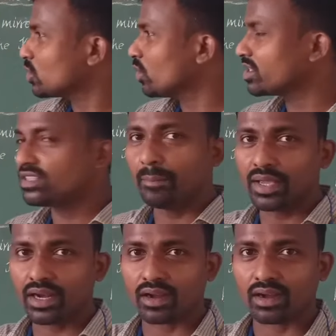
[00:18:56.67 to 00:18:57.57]
towards the
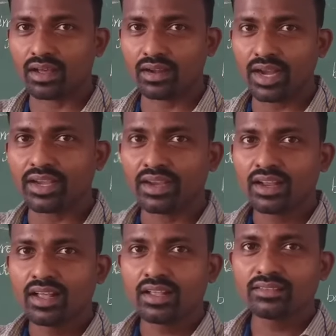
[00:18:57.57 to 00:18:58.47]
mirror, right?